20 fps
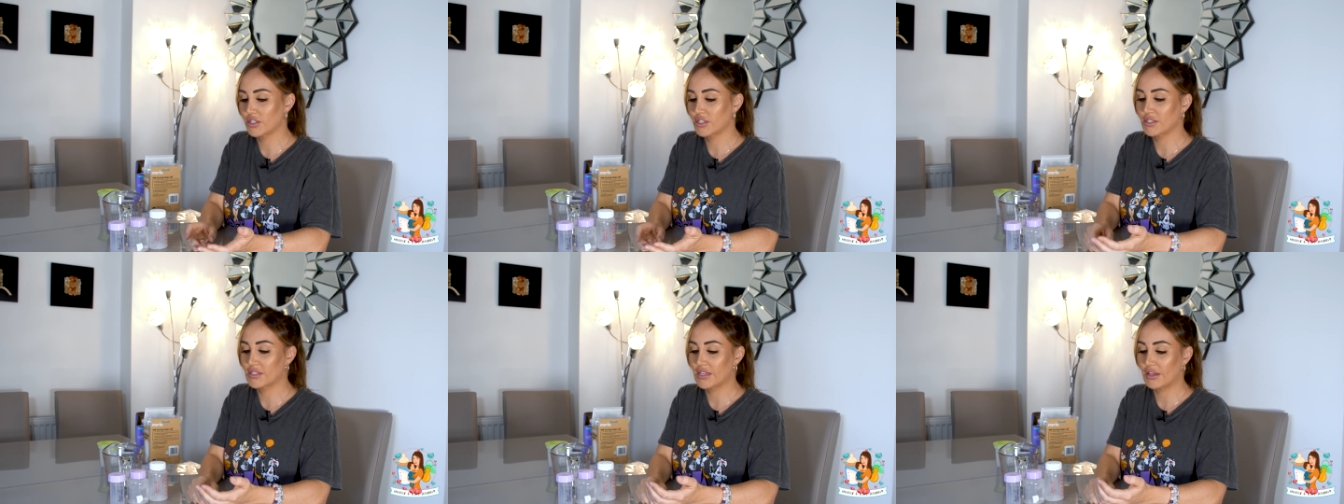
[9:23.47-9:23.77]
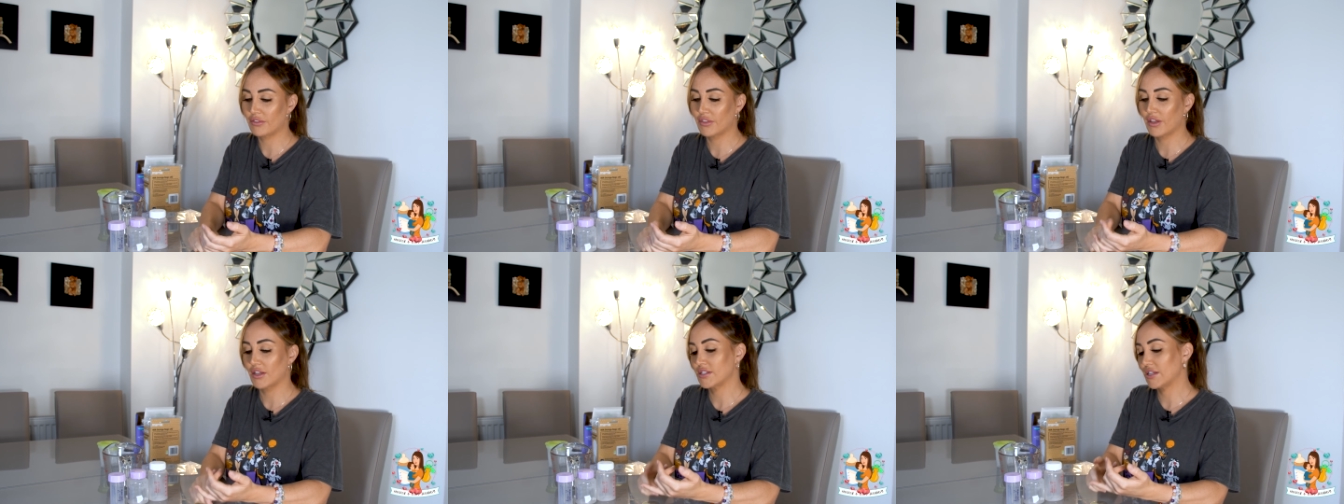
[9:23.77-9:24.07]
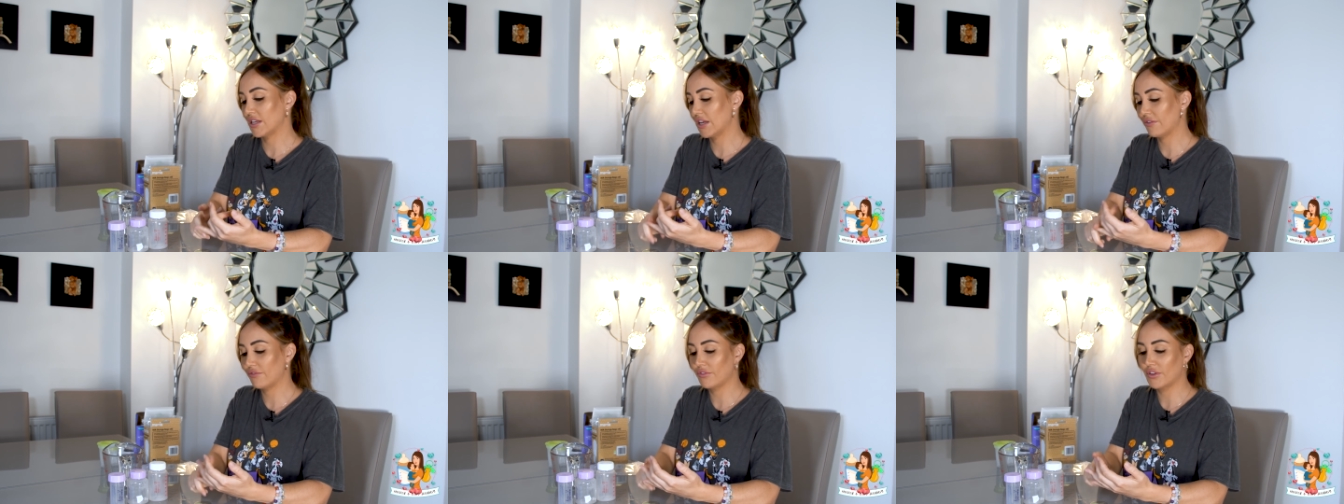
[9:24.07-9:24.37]
so
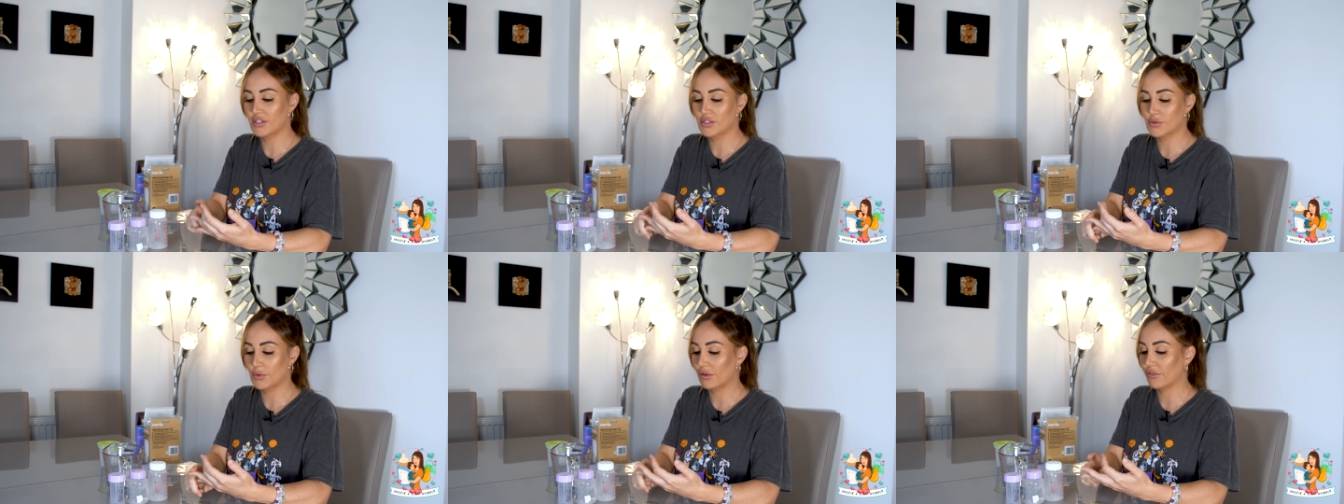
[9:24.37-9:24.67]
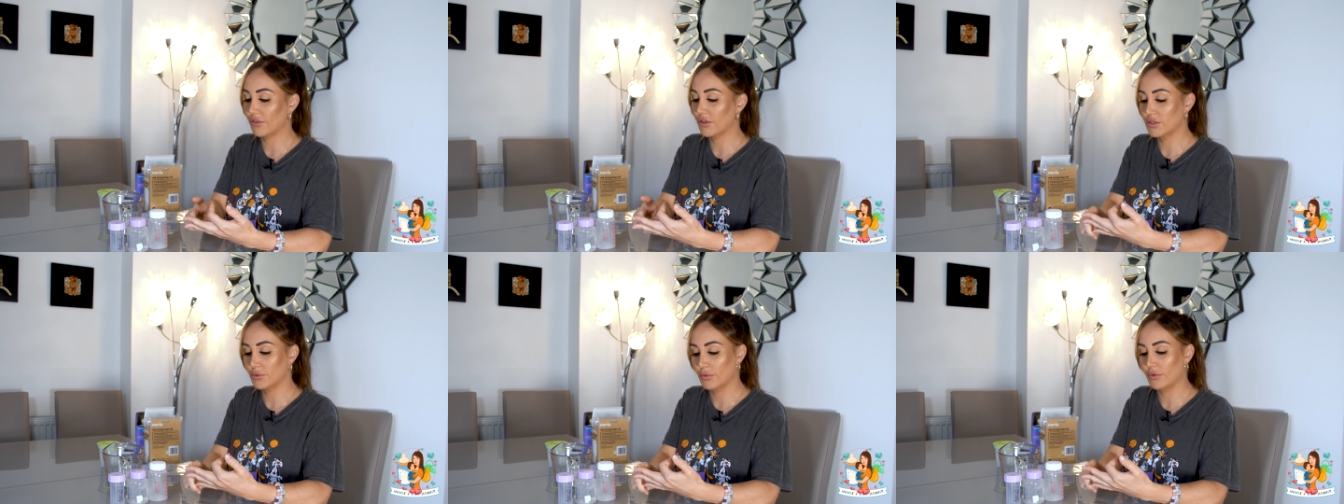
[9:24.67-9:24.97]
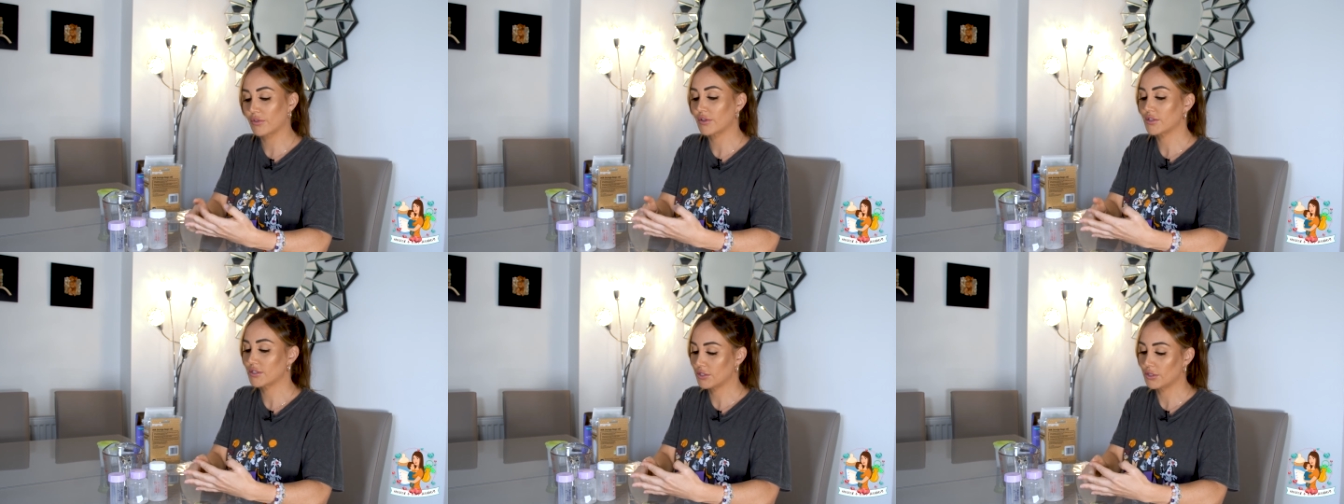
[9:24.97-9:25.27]
10:30, 11:30, 12:30,
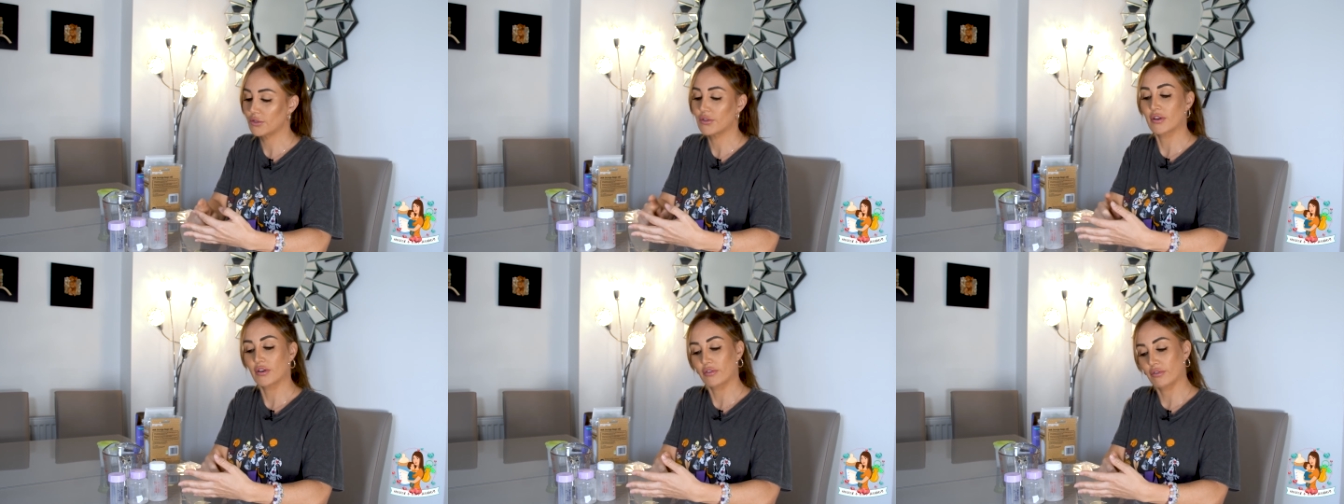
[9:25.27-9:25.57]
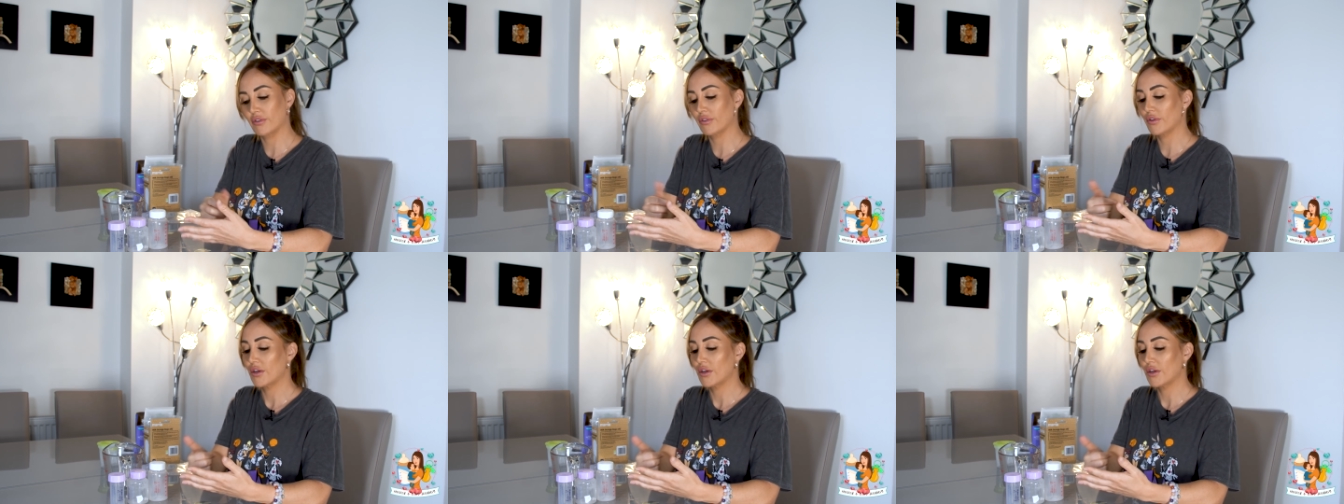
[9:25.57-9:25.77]
1:30, 2:30, 3:30.